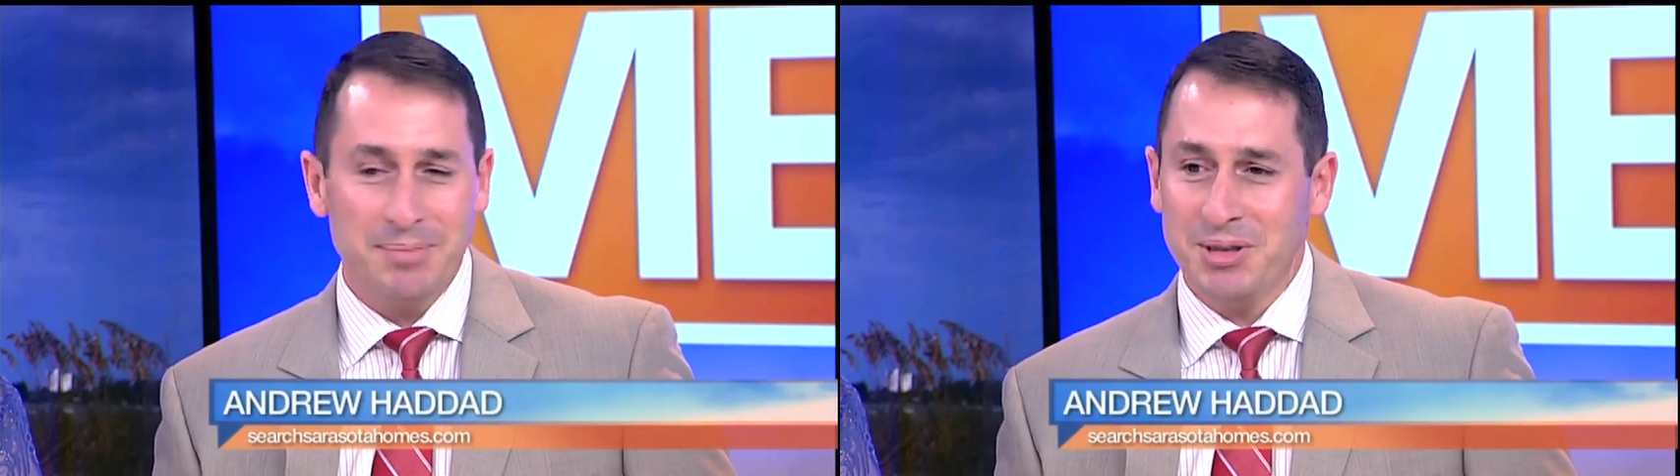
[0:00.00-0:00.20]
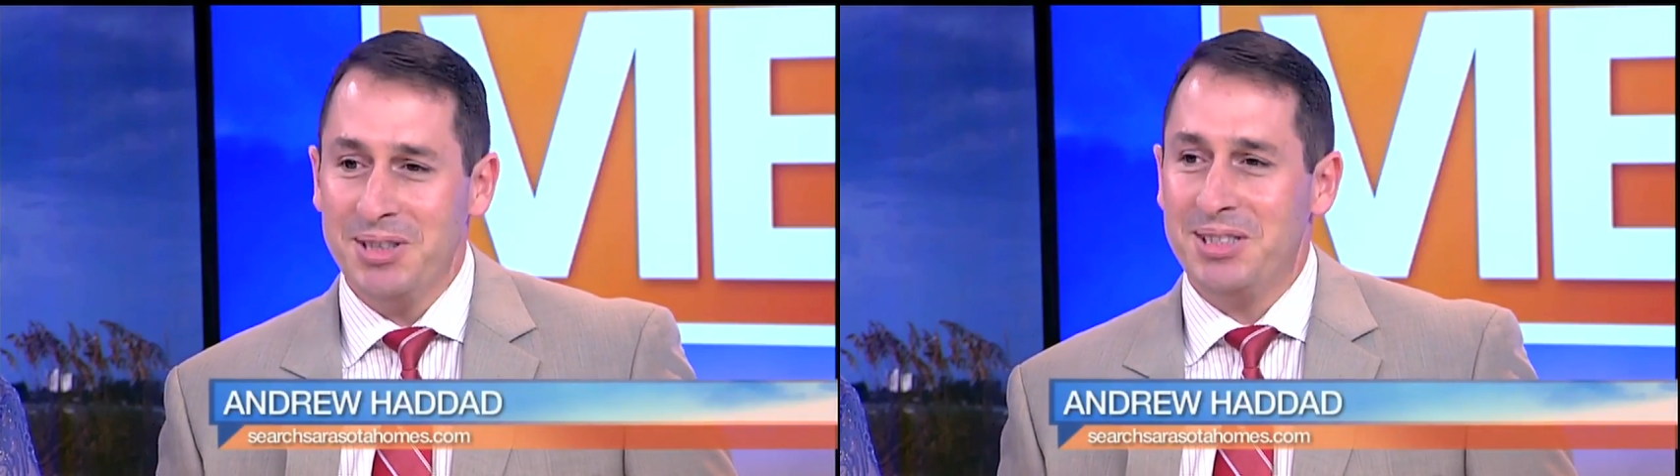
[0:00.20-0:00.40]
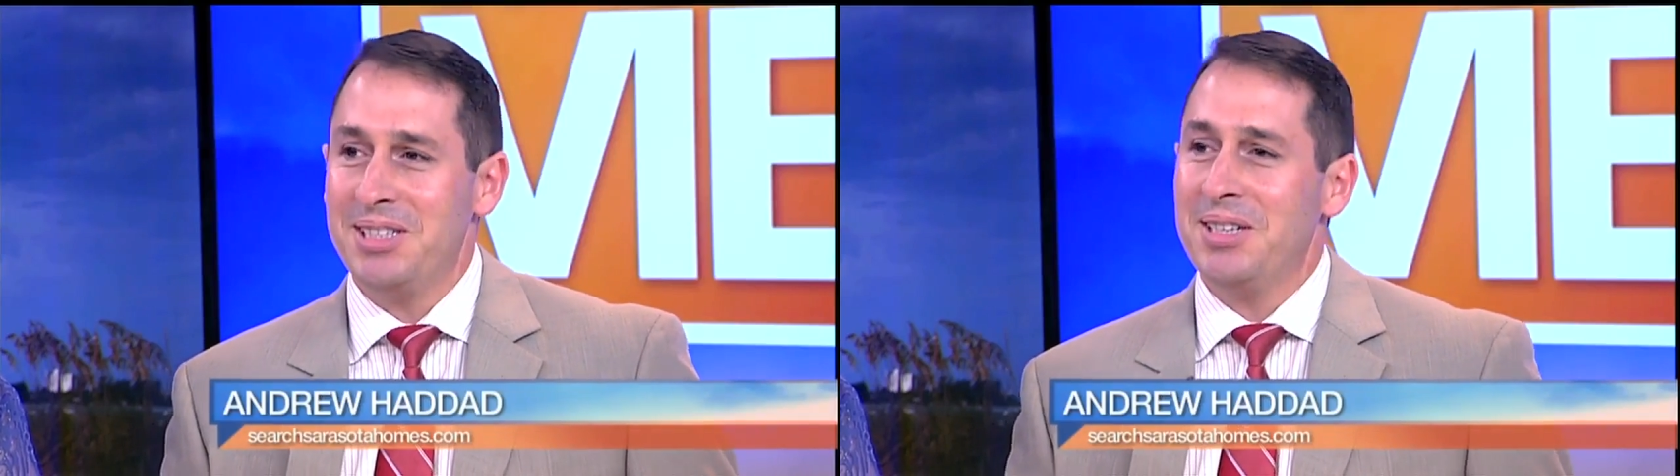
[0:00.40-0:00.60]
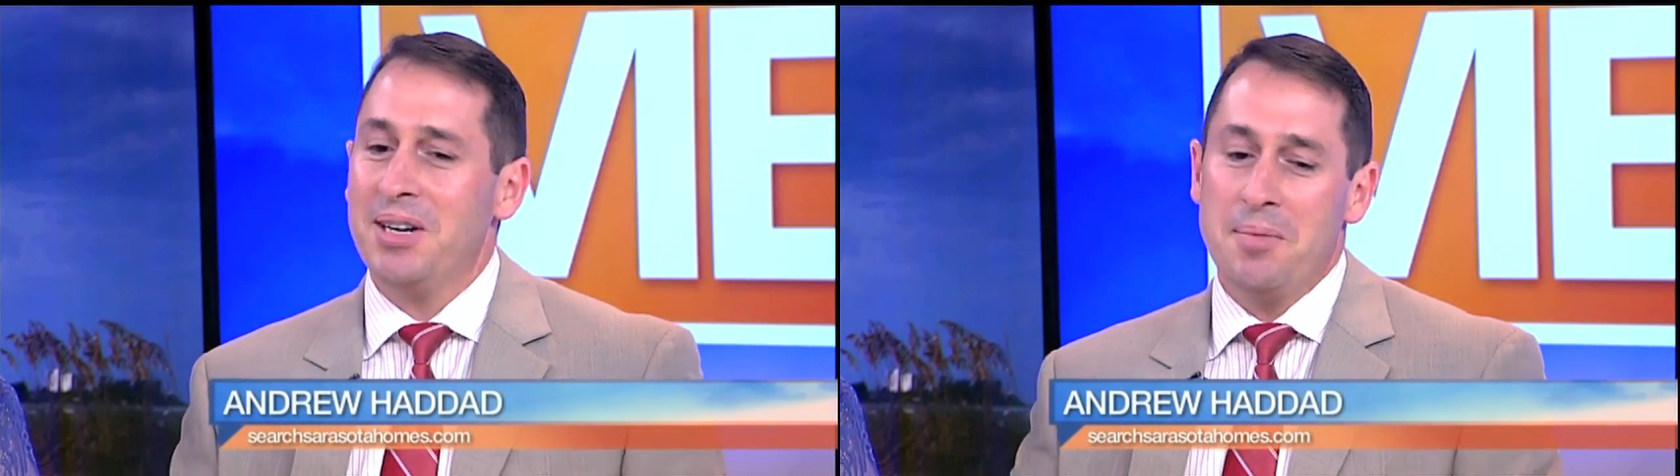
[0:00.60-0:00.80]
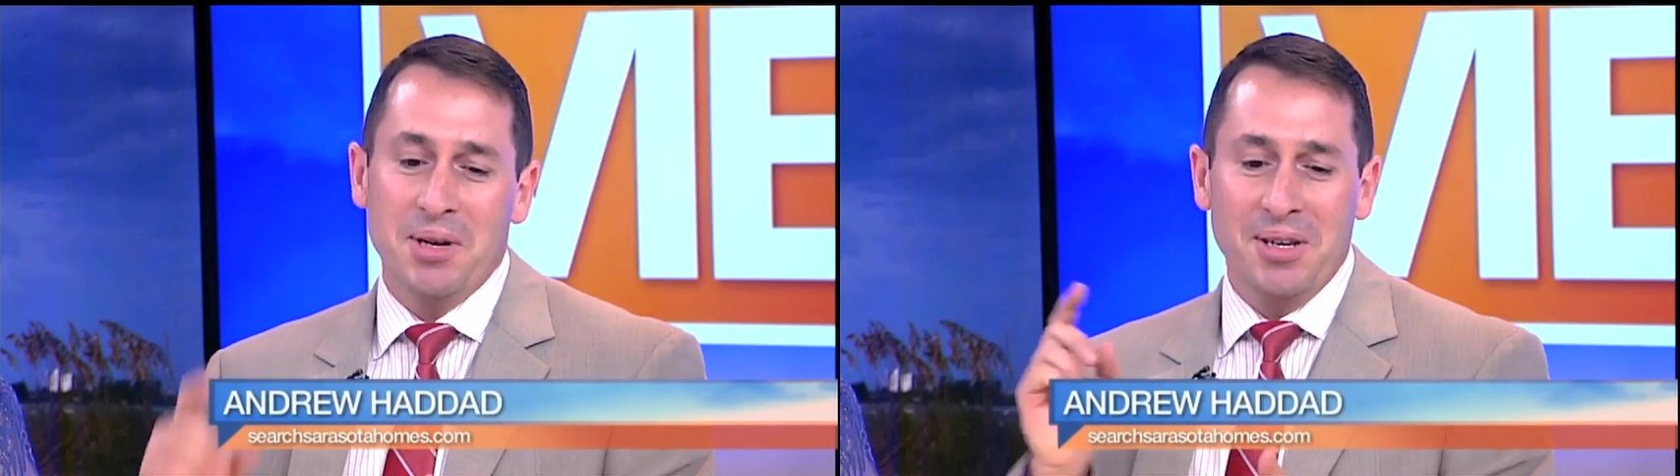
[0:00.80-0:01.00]
Absolutely. You see
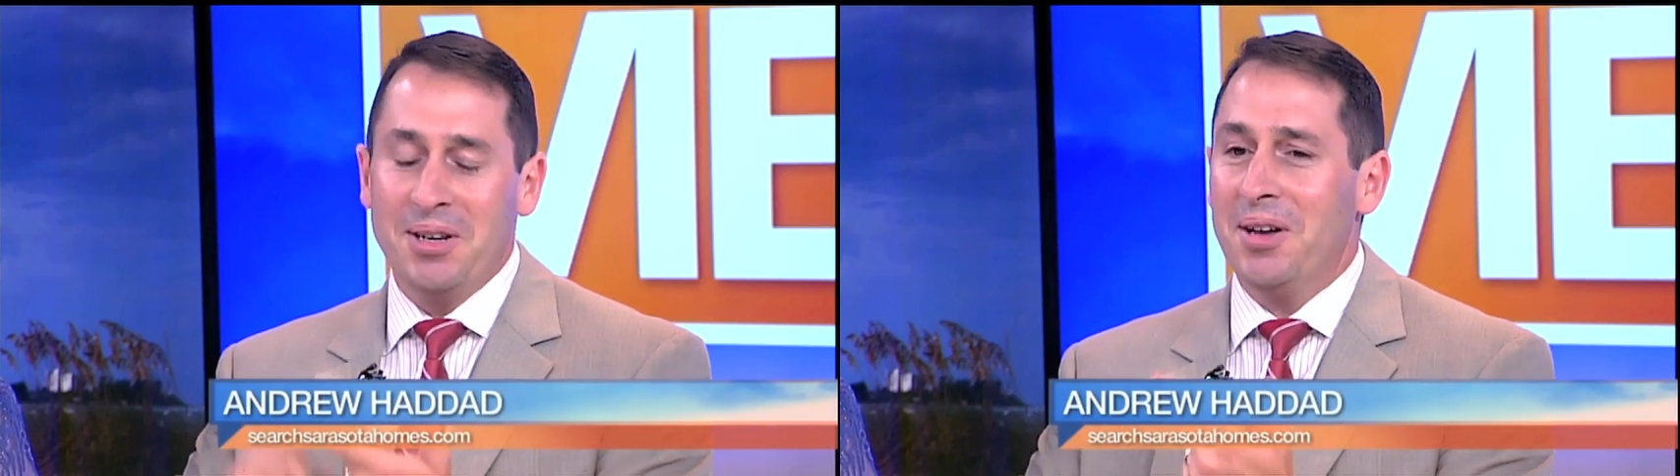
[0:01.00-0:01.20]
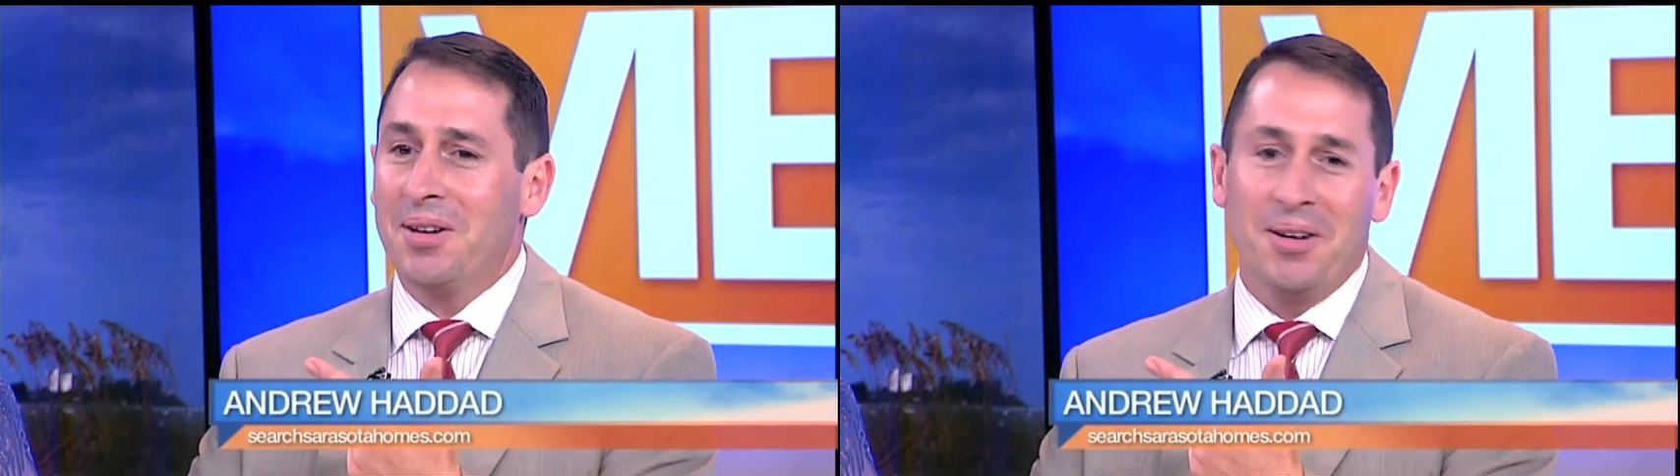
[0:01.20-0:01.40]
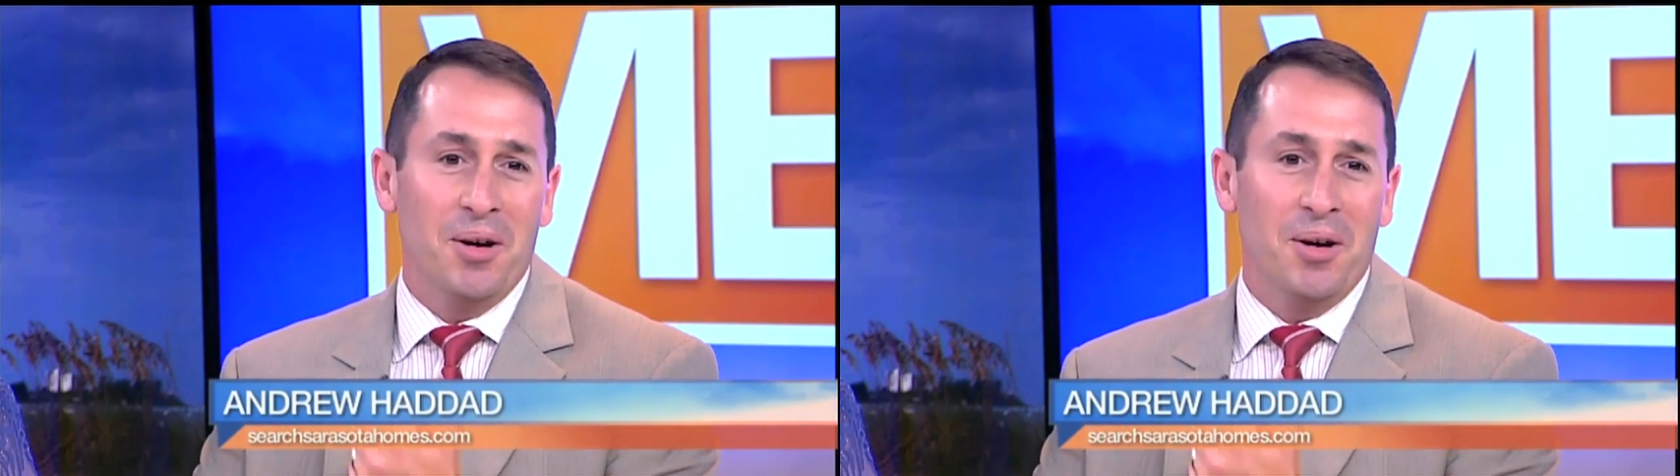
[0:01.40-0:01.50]
uh, million dollar